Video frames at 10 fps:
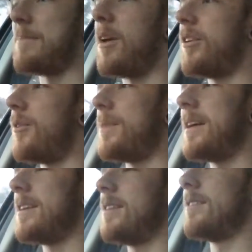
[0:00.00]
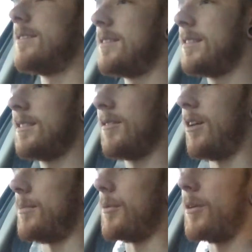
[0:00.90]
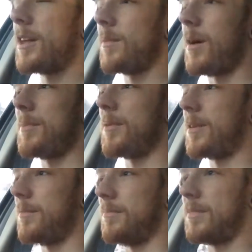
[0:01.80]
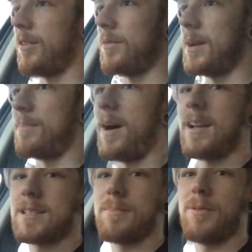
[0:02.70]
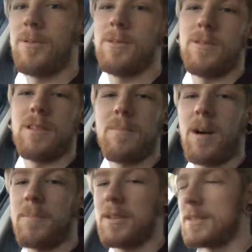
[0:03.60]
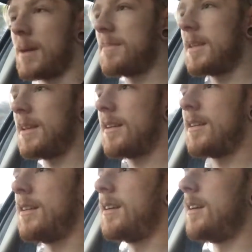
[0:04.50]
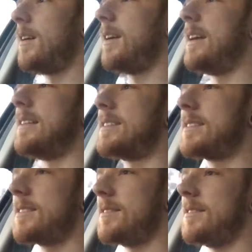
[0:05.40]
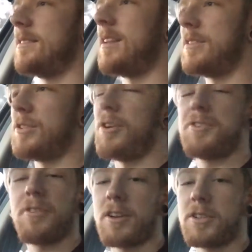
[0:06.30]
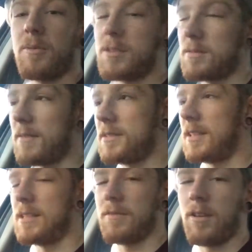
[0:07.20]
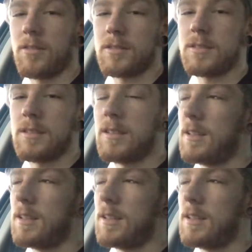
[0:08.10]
might not be while I'm at work. They might be when I'm on the way to basketball, or there might be something. There is no structure whatsoever to these vlogs,